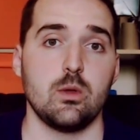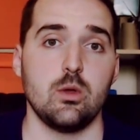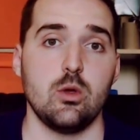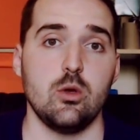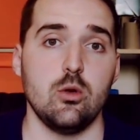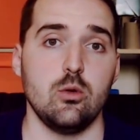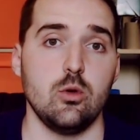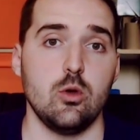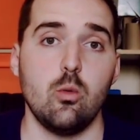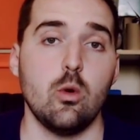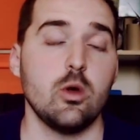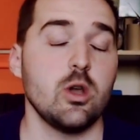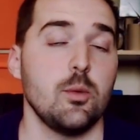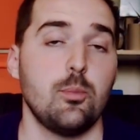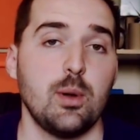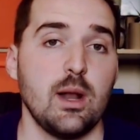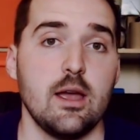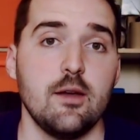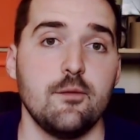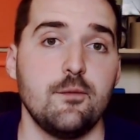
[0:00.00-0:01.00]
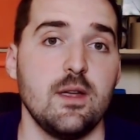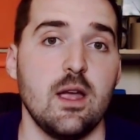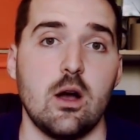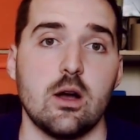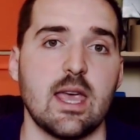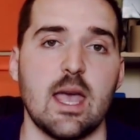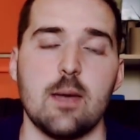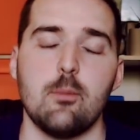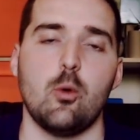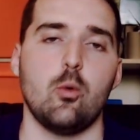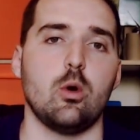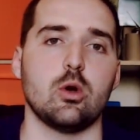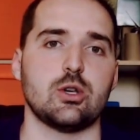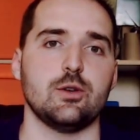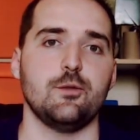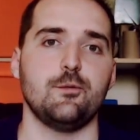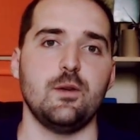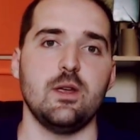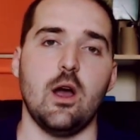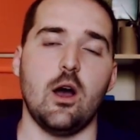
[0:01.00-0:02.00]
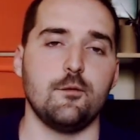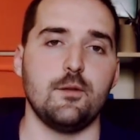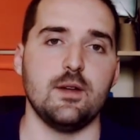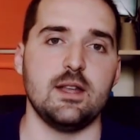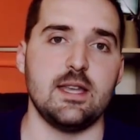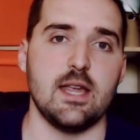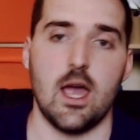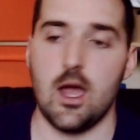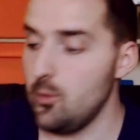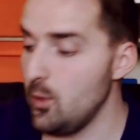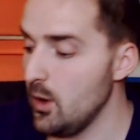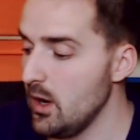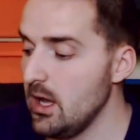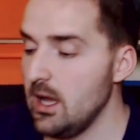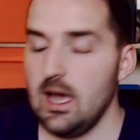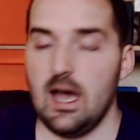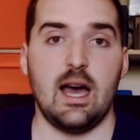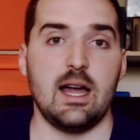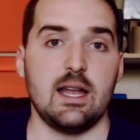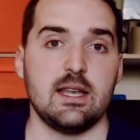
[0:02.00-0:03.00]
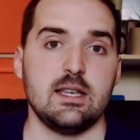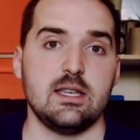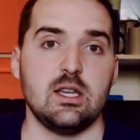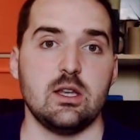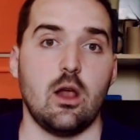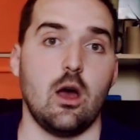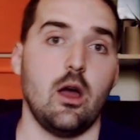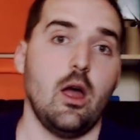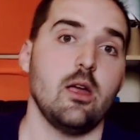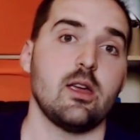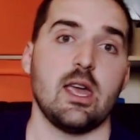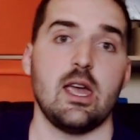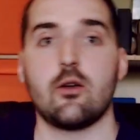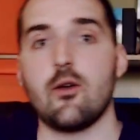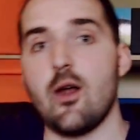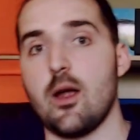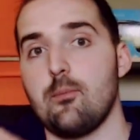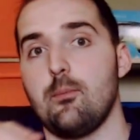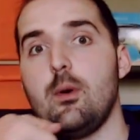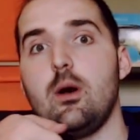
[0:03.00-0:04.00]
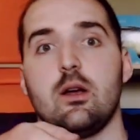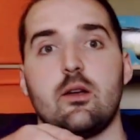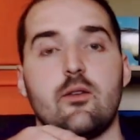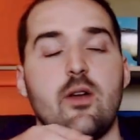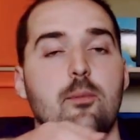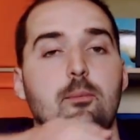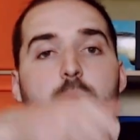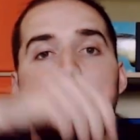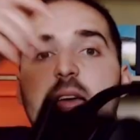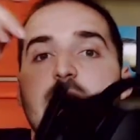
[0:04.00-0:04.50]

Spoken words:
You want to play a VR game or watch a VR video, and you're like, okay, grab my